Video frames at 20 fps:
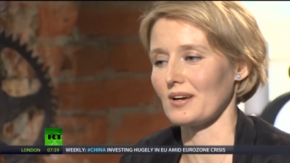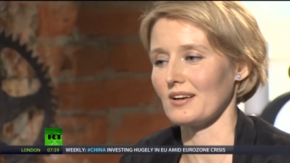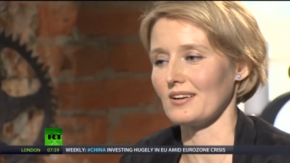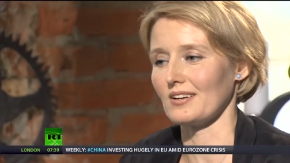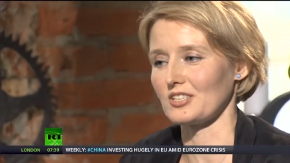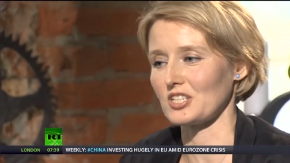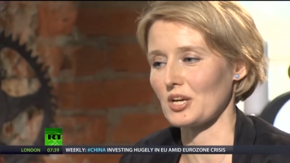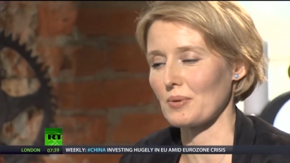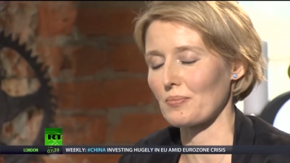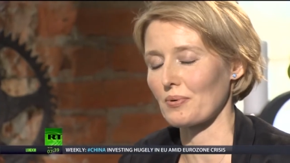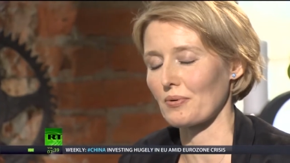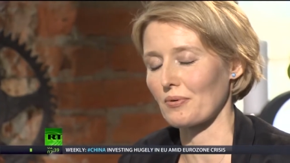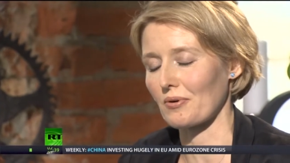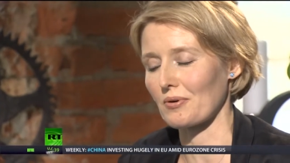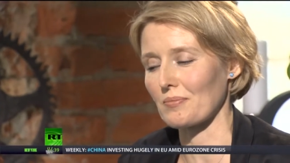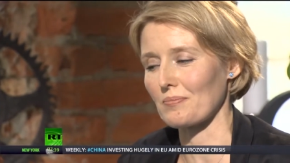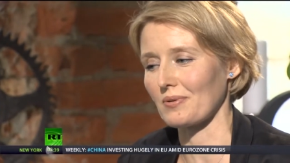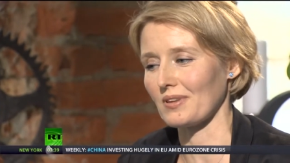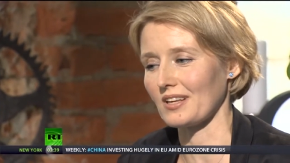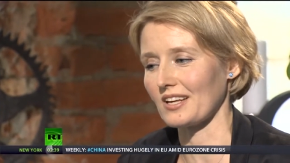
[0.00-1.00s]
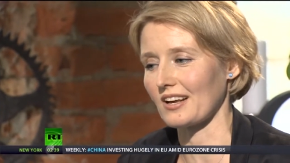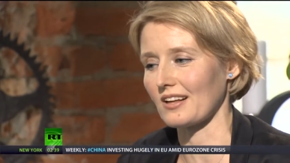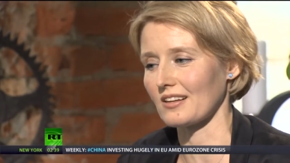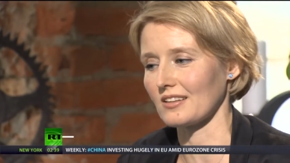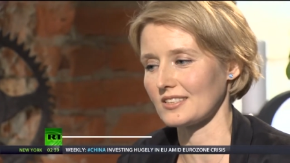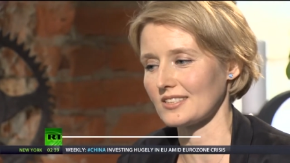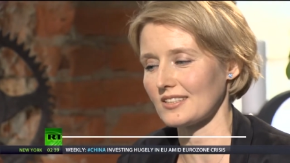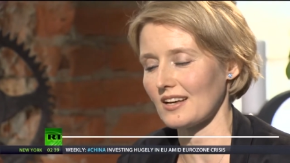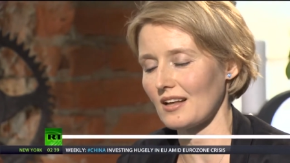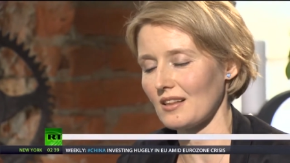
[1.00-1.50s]
a temporary
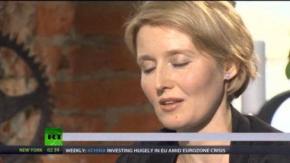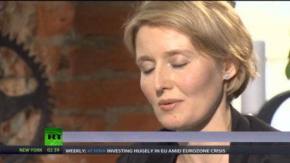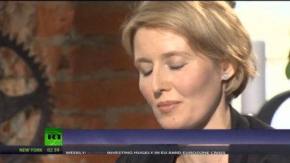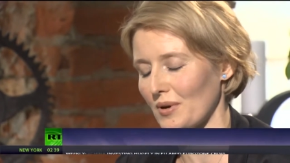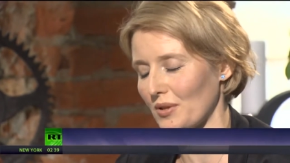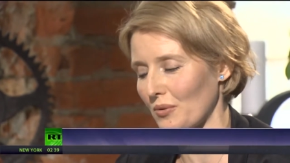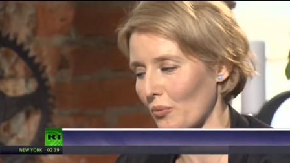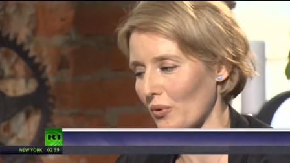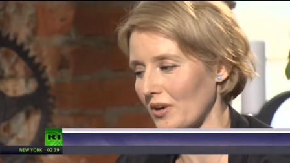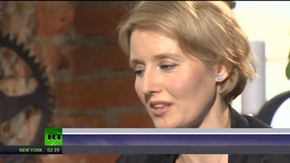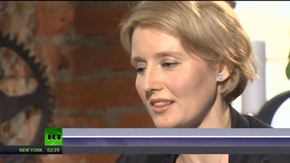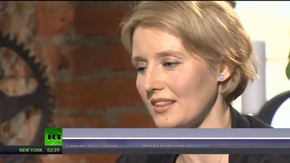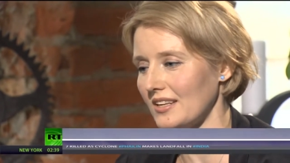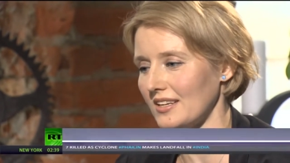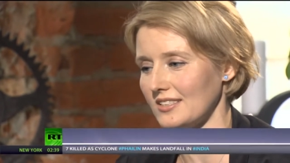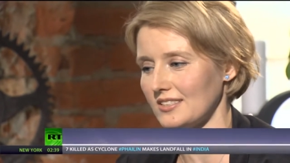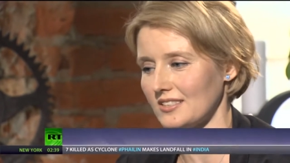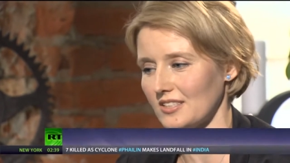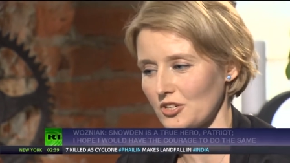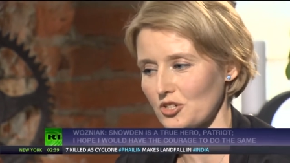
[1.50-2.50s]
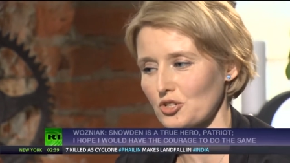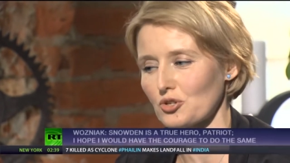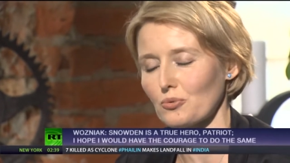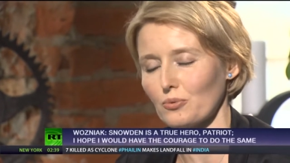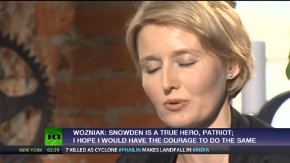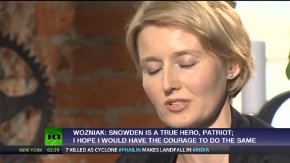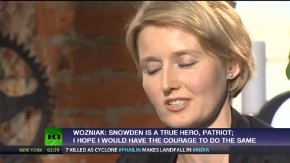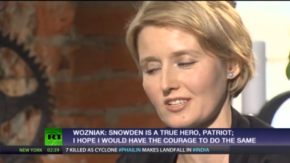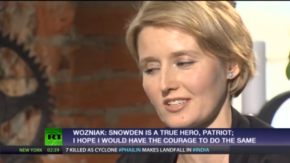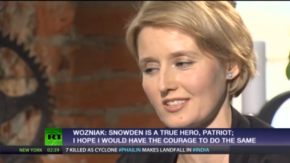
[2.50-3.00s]
political asylum, and when this issue
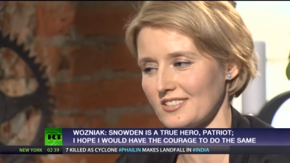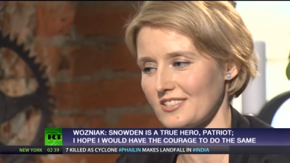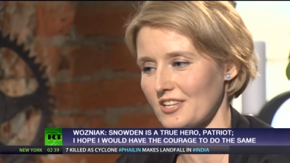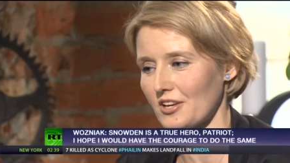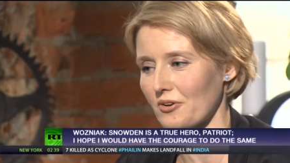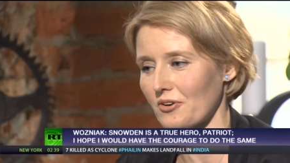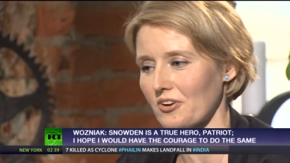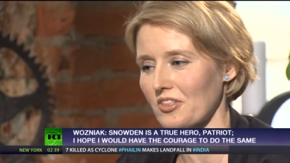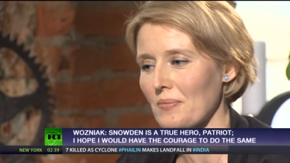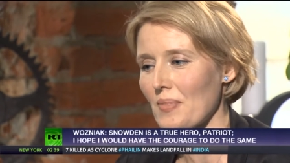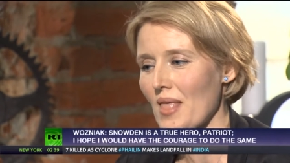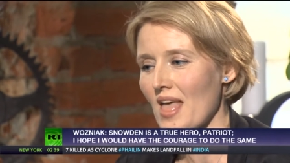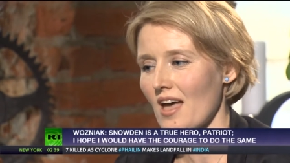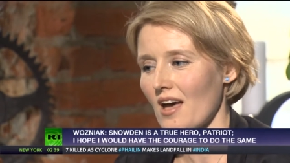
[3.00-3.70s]
was considered,